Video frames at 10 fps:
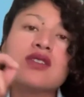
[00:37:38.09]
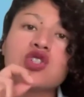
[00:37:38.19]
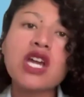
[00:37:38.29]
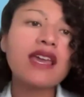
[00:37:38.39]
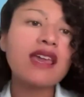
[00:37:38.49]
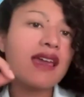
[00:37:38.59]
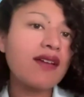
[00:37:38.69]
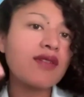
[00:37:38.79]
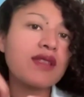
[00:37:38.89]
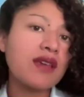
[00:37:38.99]
checking
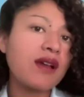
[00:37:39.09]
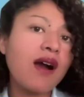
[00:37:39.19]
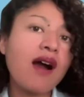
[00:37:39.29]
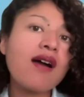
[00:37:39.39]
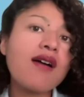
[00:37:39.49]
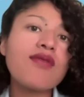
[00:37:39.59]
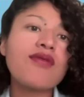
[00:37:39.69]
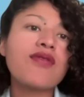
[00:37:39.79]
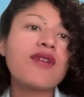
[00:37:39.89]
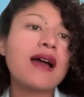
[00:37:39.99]
everything
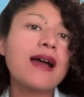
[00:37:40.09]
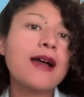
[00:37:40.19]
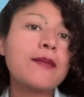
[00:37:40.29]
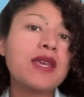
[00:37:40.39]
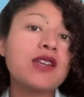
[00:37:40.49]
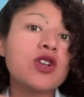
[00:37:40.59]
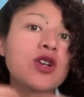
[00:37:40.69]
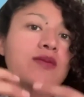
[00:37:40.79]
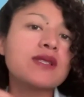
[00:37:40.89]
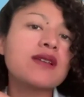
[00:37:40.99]
off in
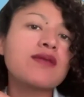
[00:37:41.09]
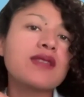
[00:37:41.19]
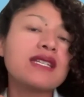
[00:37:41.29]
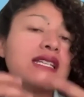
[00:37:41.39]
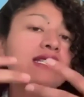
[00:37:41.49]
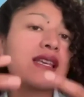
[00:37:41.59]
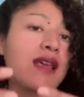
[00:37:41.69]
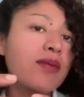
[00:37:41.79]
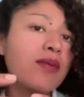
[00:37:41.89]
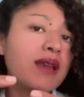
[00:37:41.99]
terms of the
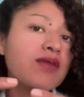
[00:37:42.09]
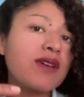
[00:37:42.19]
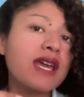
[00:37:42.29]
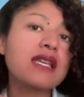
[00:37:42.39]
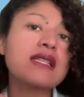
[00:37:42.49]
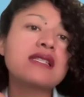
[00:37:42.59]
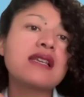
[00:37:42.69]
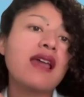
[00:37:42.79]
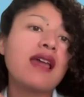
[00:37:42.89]
DentaCal benefits